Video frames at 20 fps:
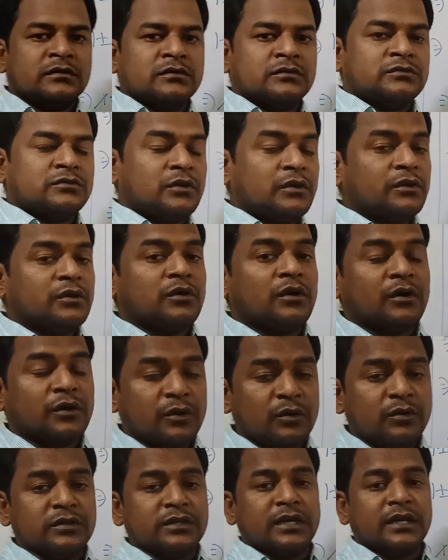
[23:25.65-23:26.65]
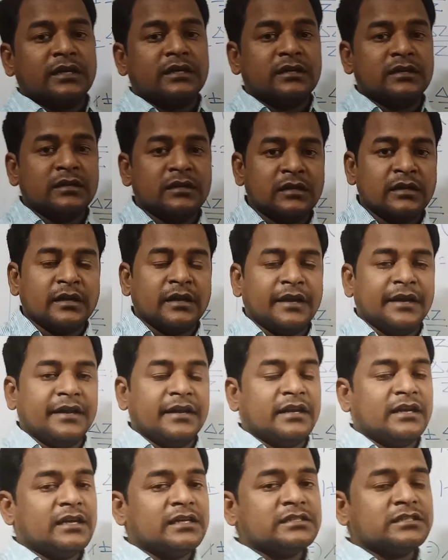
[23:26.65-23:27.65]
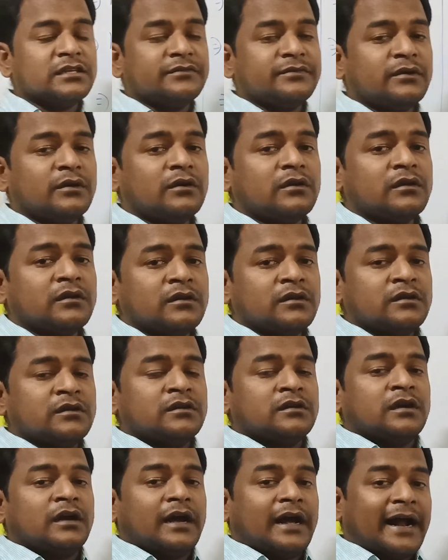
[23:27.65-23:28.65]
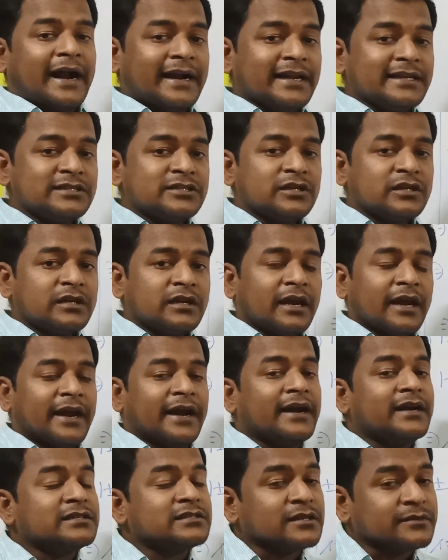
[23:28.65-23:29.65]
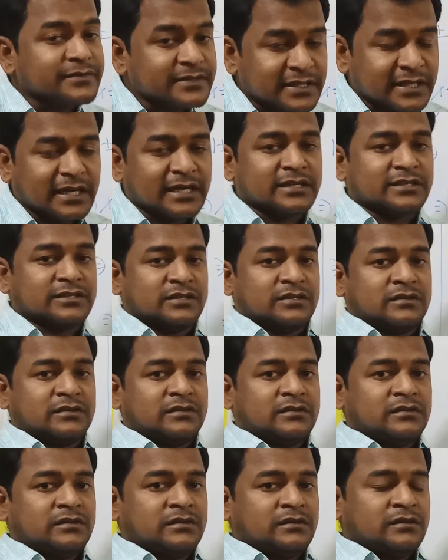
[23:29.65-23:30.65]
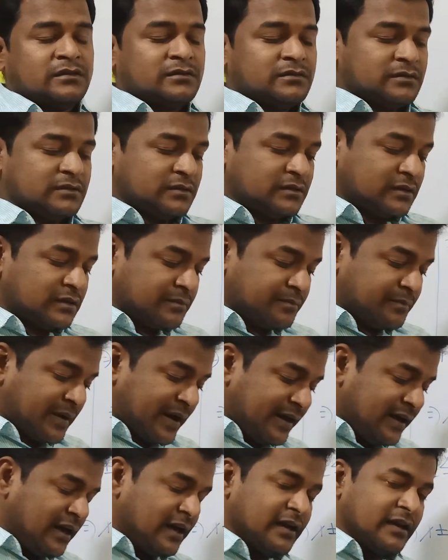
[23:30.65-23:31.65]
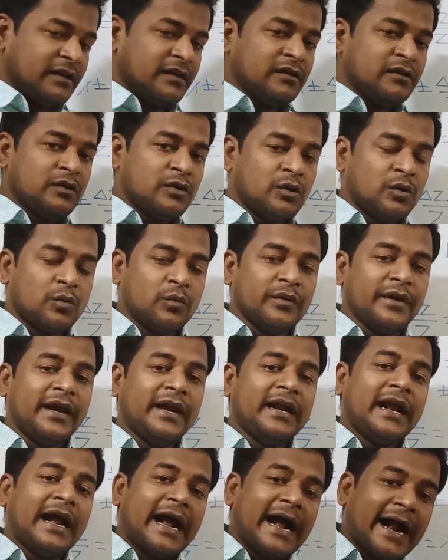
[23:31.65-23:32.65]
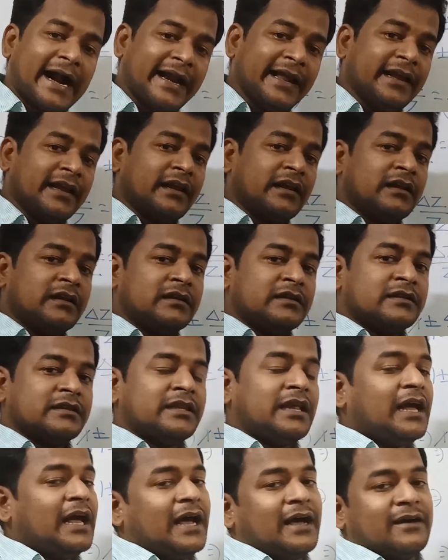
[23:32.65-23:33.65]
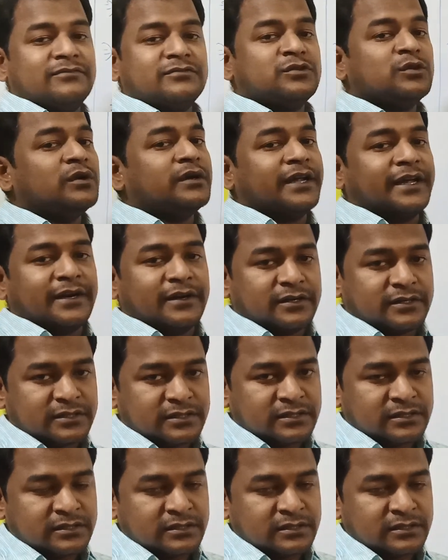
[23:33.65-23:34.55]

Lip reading: So we conclude that in case of your addition and subtraction, finally we are adding the absolute errors,